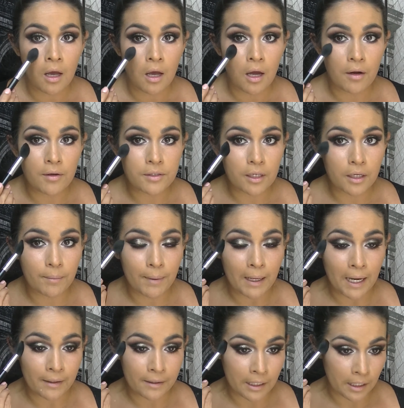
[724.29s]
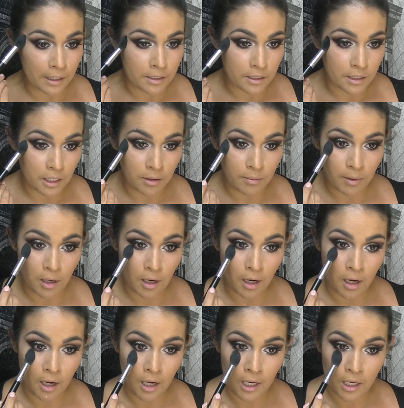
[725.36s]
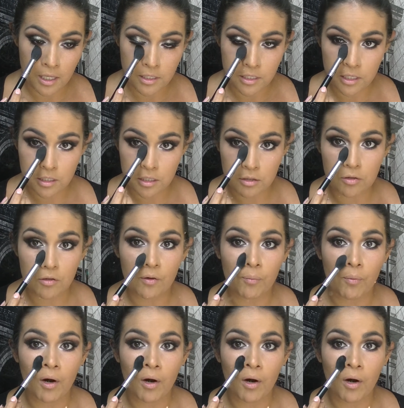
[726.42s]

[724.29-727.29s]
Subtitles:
I'm just going to pat that underneath my eyes just to sort of